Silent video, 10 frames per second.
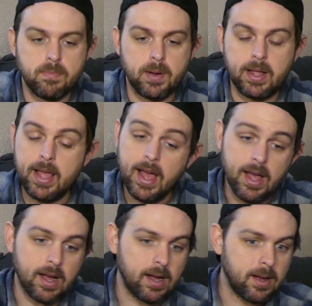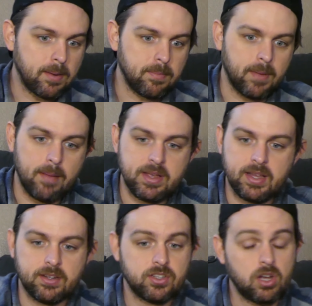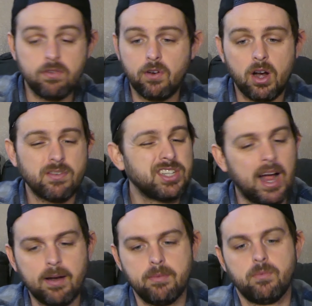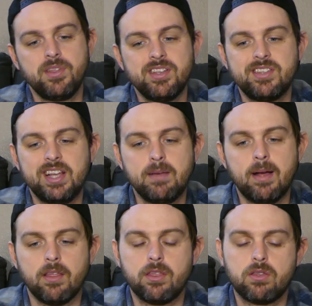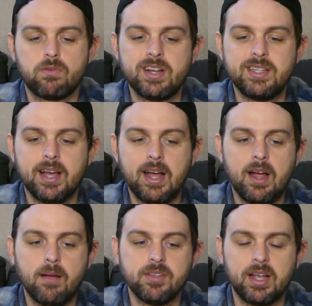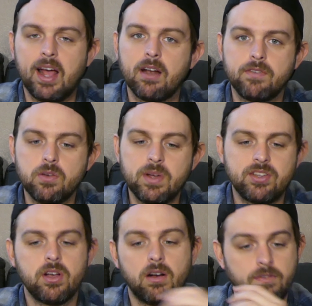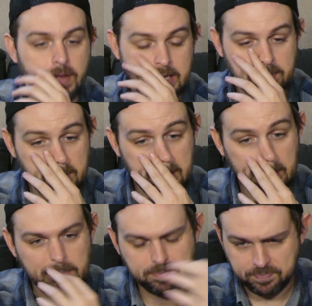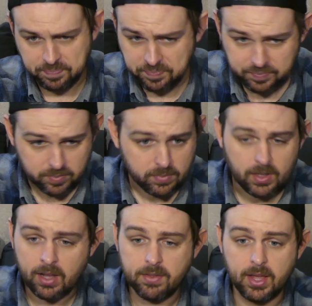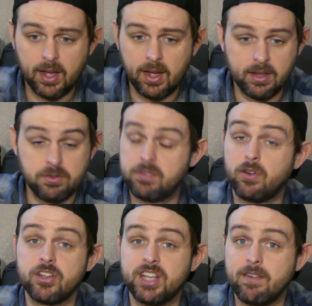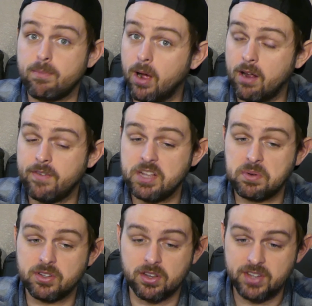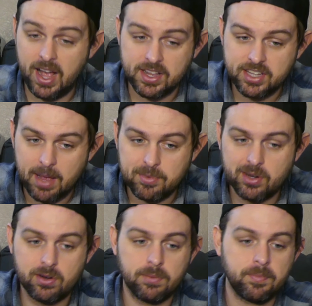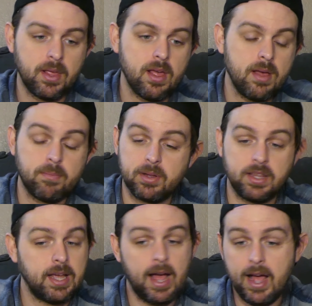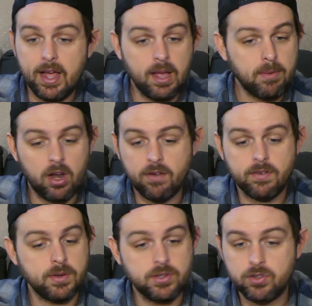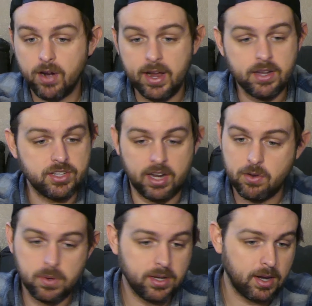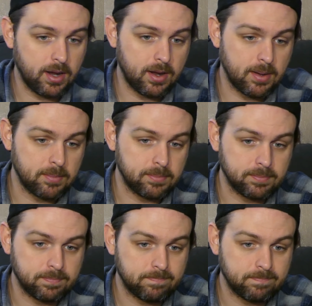But yeah, I mean, so far I've shot with this thing about 3 times. I got it a few weeks ago off Facebook. It was the first thing I ever bought off Facebook, so I was kind of skeptical. But the guy I bought off of, he was great, genuine.